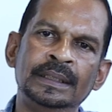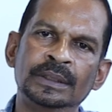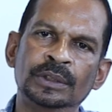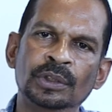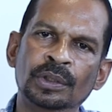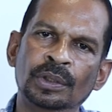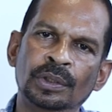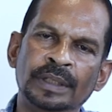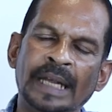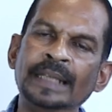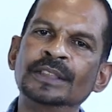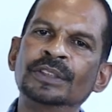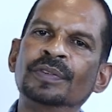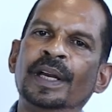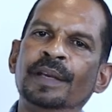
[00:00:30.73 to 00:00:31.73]
So that
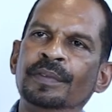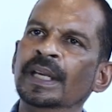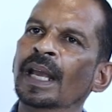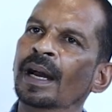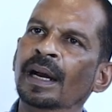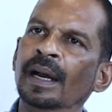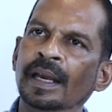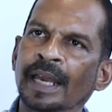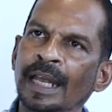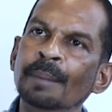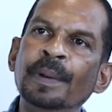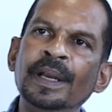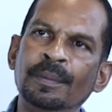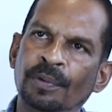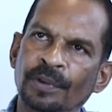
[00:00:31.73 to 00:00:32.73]
is why we are
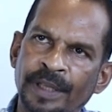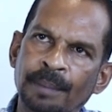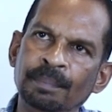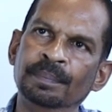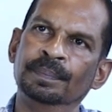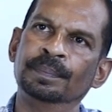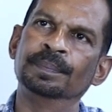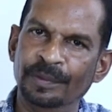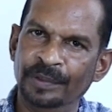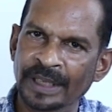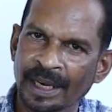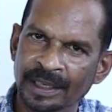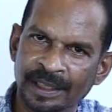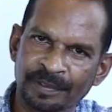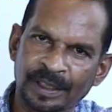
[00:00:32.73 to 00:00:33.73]
helping for them. We
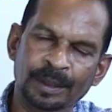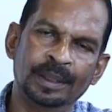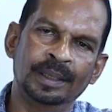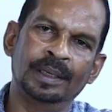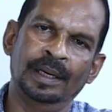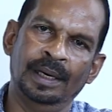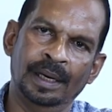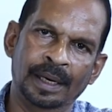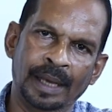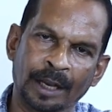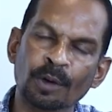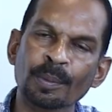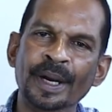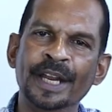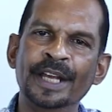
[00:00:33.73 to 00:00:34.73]
are giving
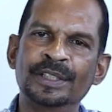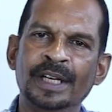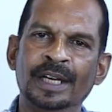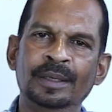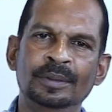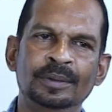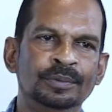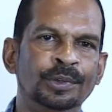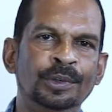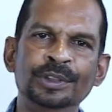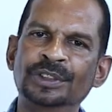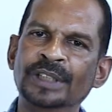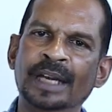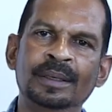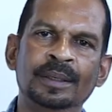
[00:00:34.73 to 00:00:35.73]
accommodation,
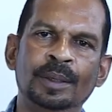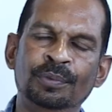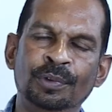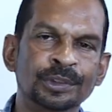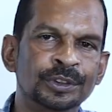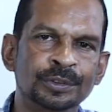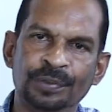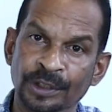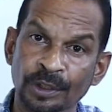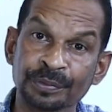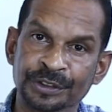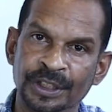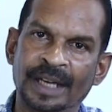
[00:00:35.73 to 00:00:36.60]
foods and foods free of